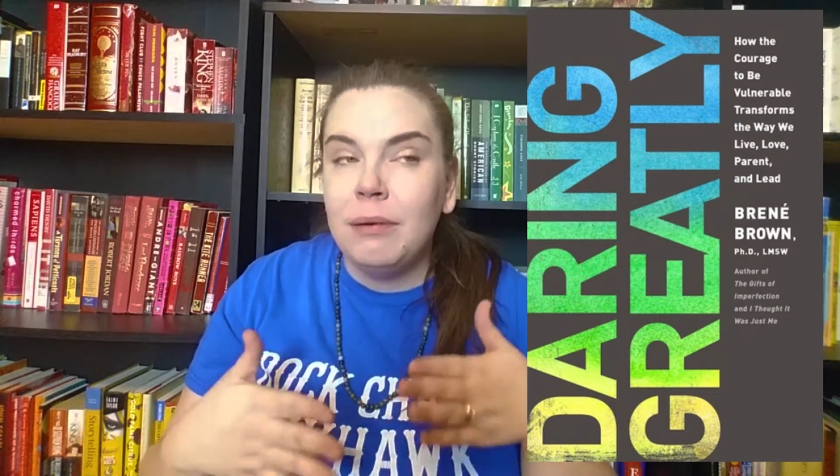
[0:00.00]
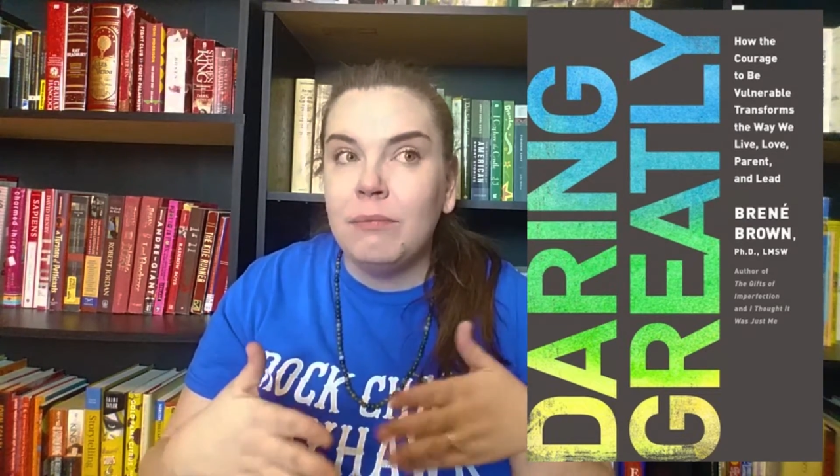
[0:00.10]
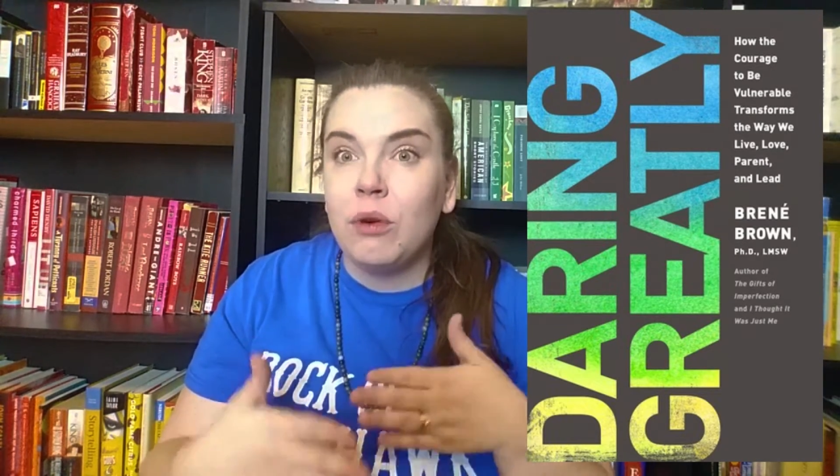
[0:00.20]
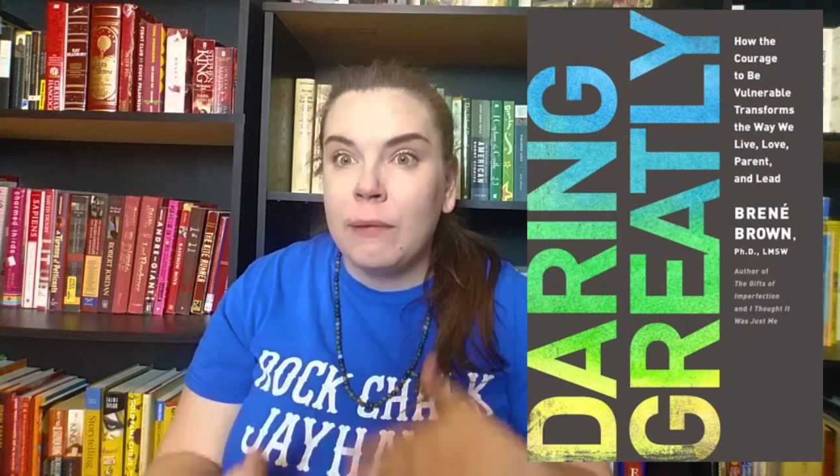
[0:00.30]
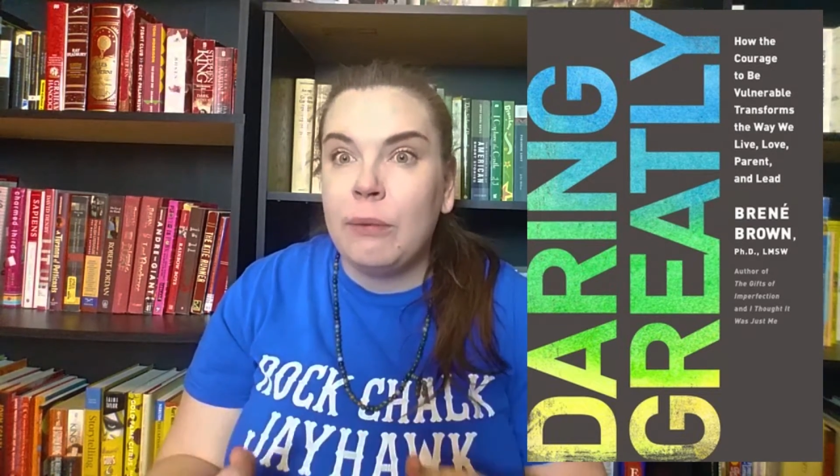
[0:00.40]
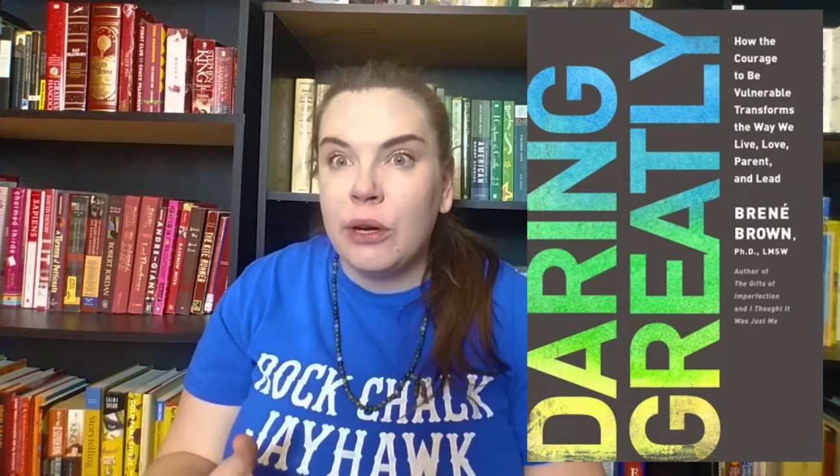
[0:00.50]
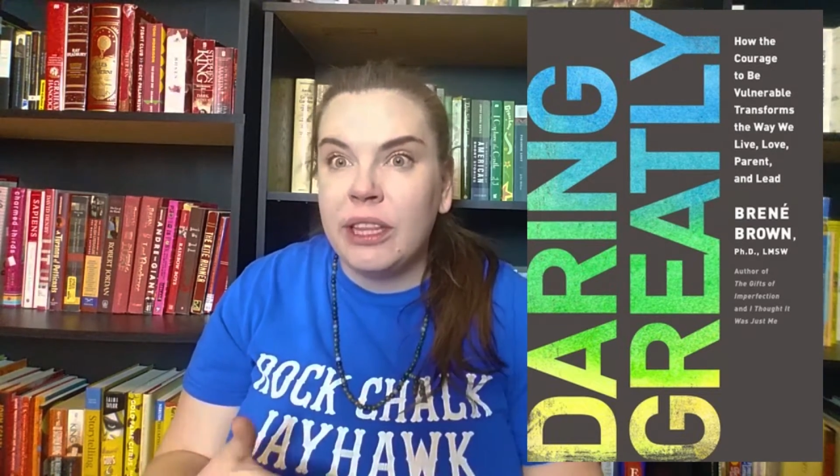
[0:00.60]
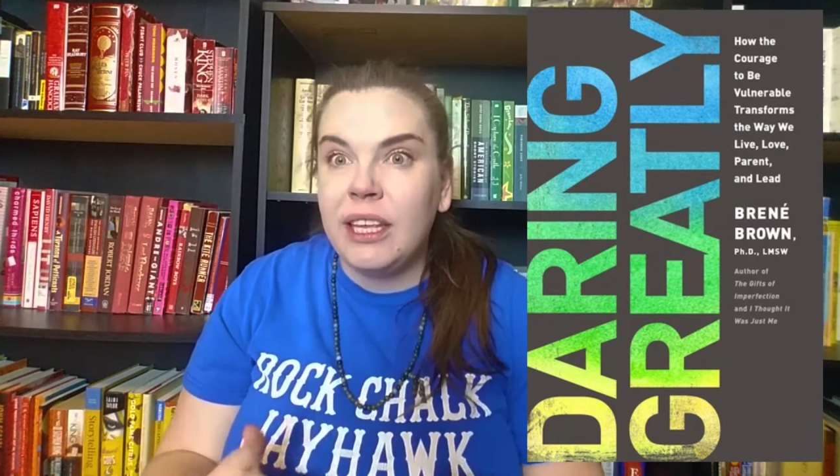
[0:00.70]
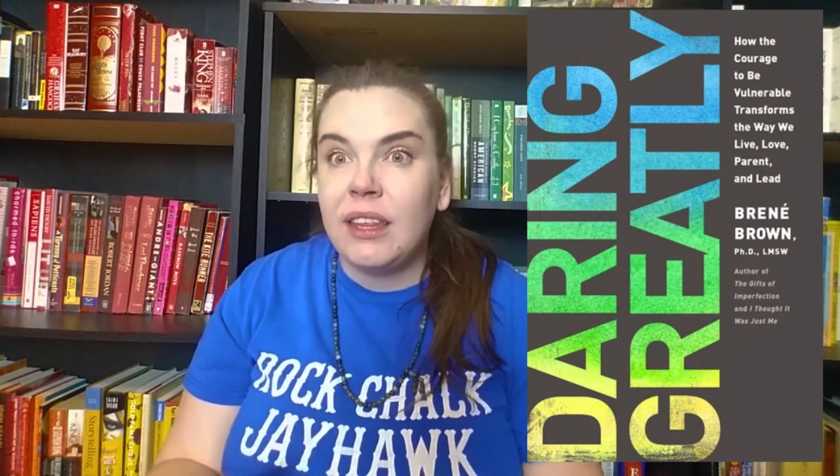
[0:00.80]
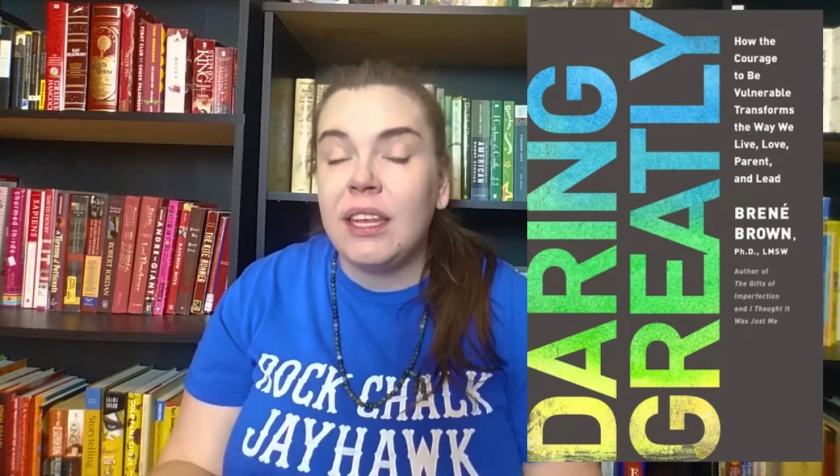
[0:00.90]
but more
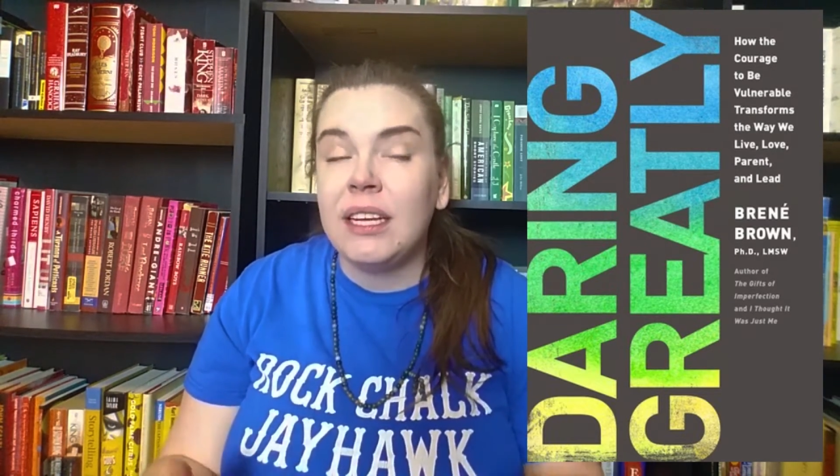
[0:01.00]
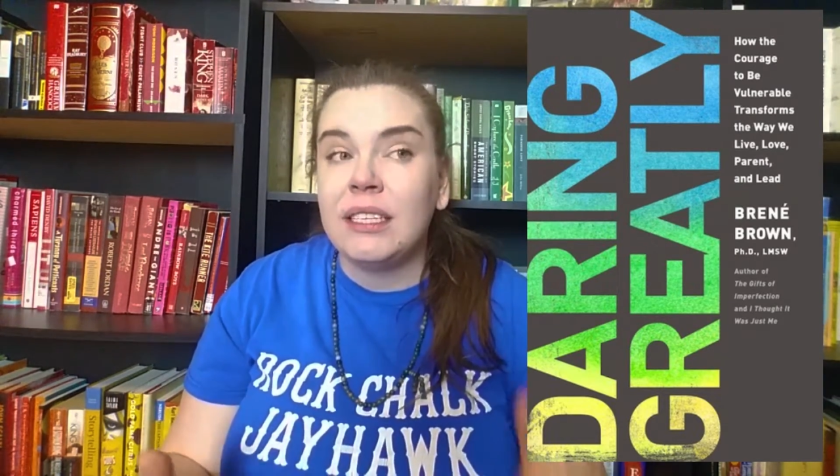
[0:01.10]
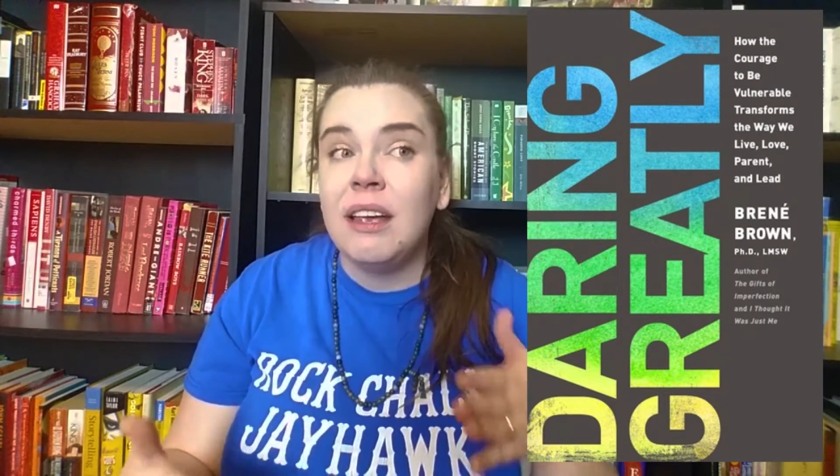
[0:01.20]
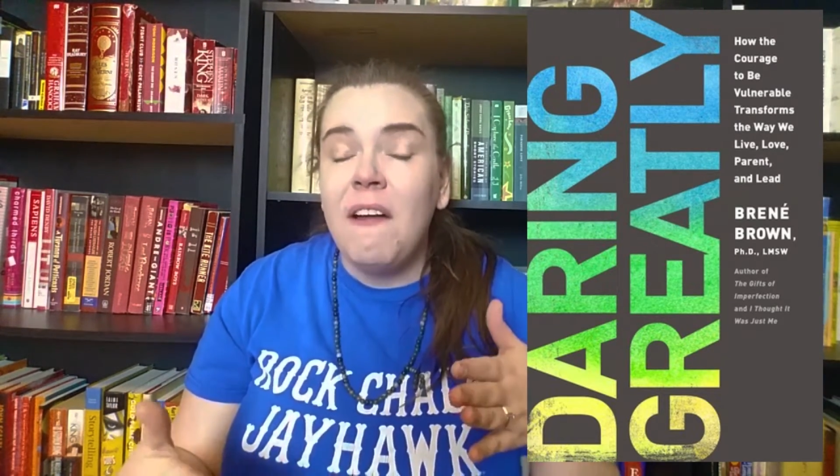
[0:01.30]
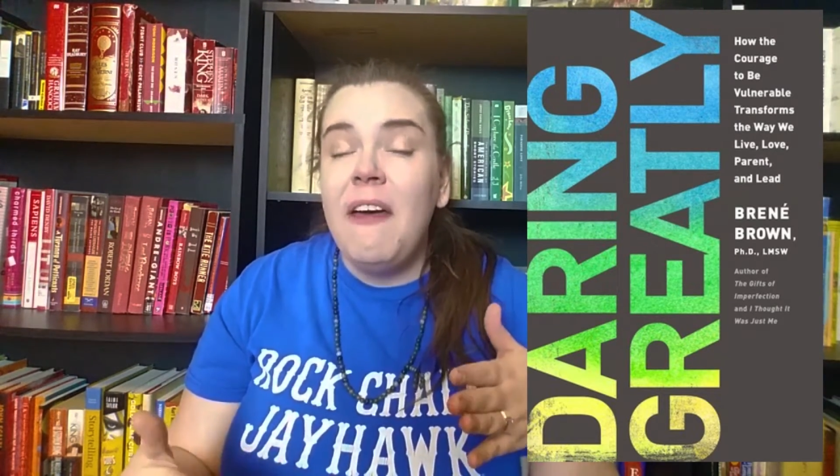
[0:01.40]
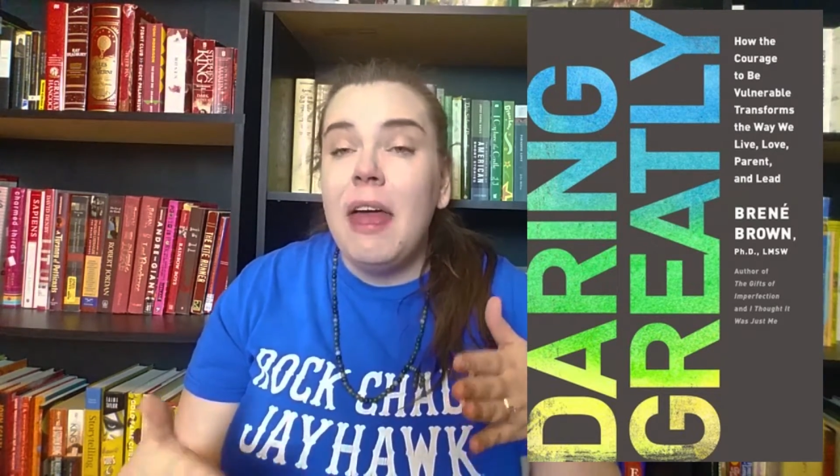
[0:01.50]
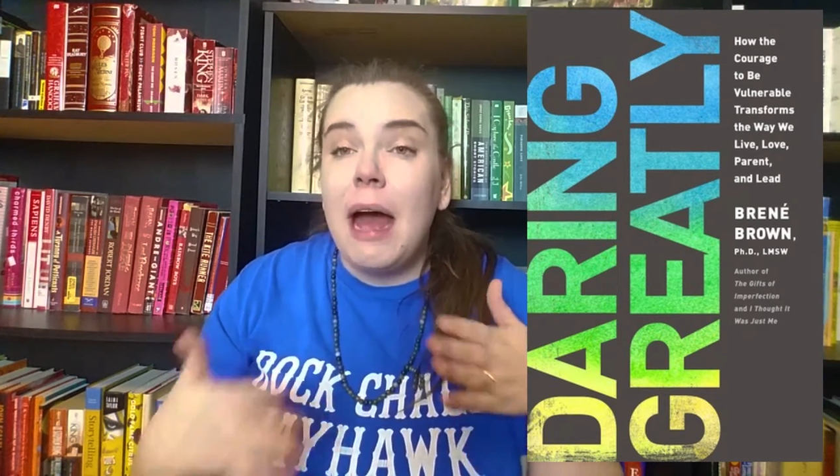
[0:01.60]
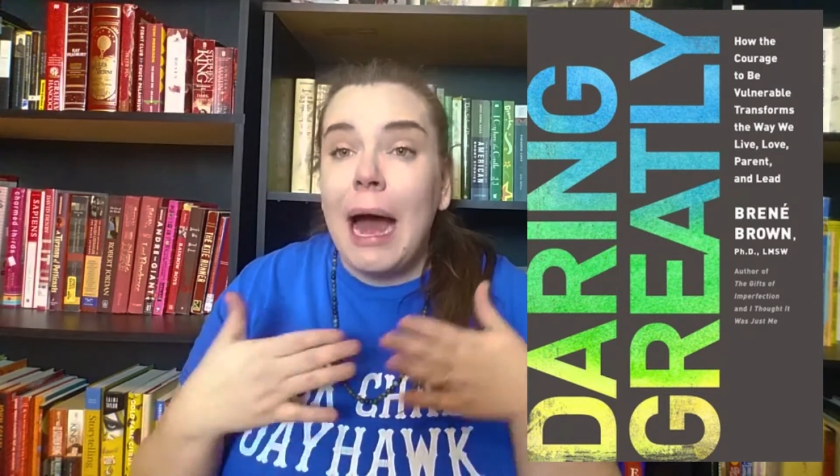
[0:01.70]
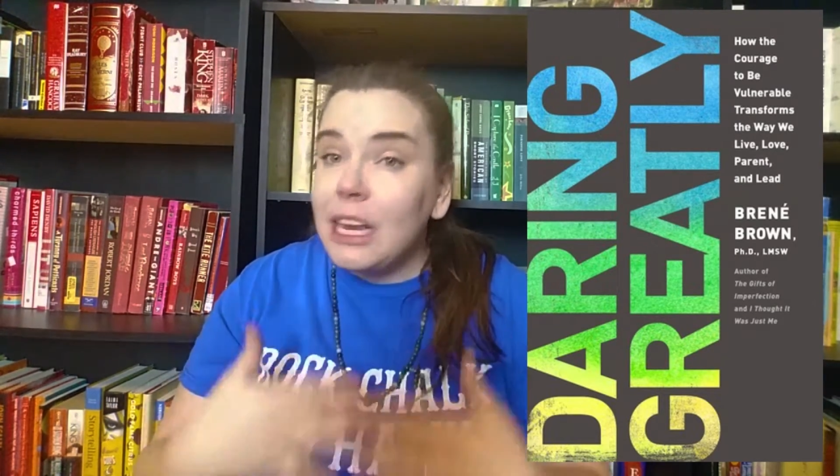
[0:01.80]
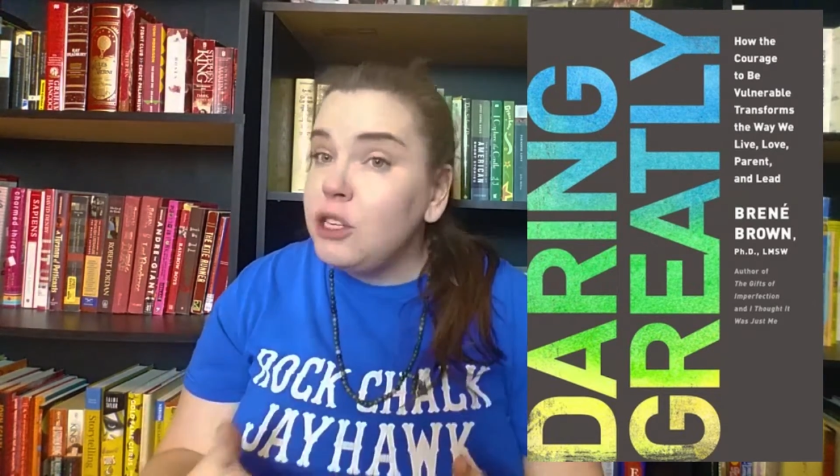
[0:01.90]
importantly, the things
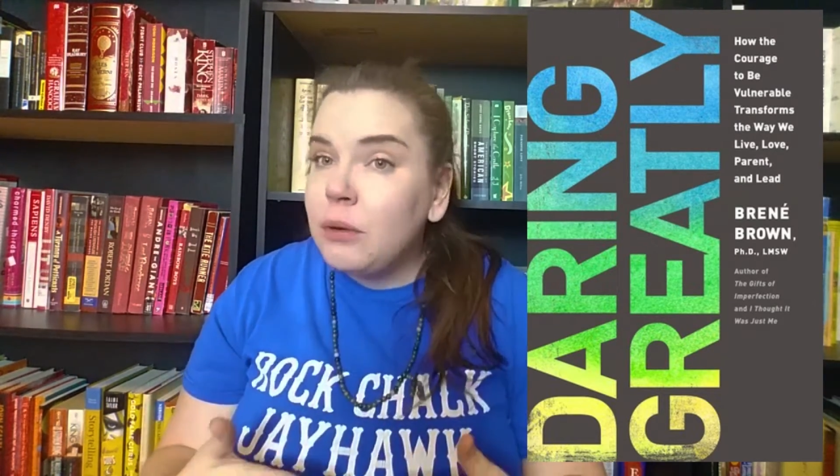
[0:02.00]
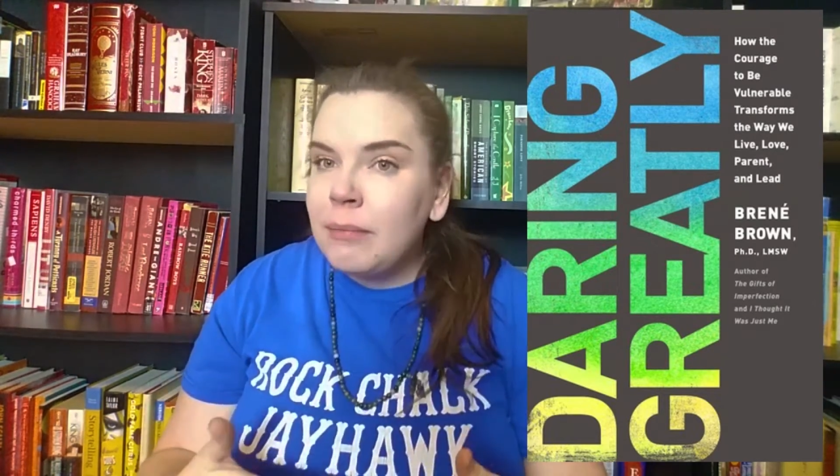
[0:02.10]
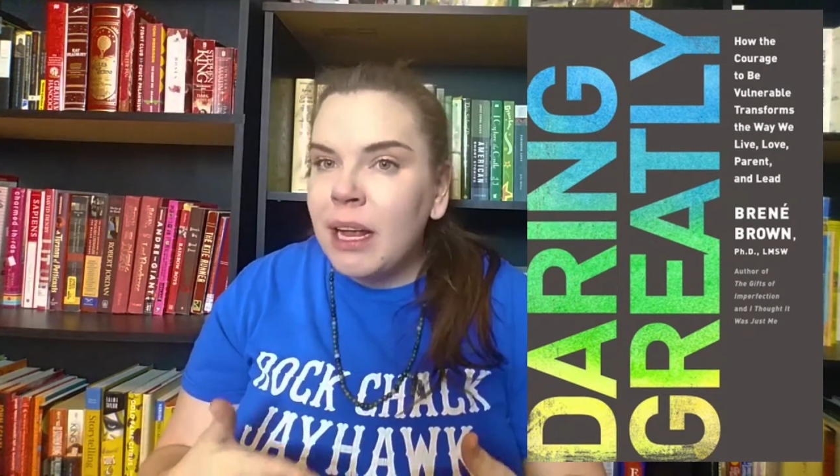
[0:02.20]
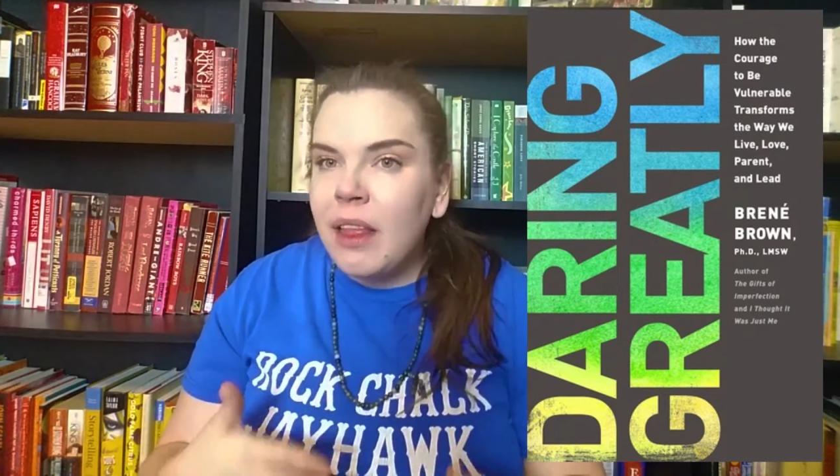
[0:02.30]
I do in